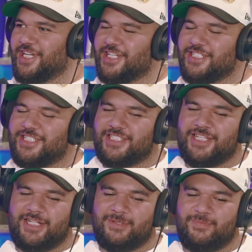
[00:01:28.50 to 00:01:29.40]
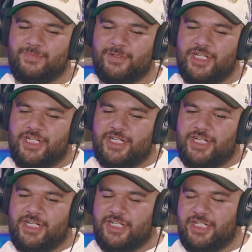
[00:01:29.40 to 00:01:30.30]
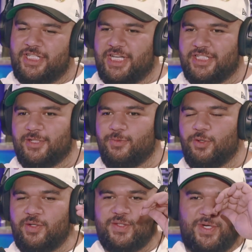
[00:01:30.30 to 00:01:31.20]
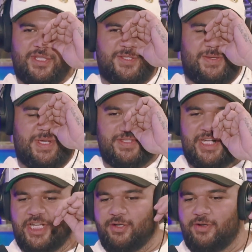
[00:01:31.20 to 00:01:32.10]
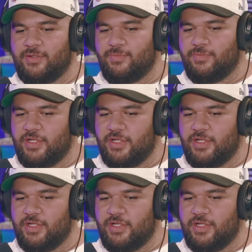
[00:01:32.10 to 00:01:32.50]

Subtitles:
just, so Woody was one of those people that I credit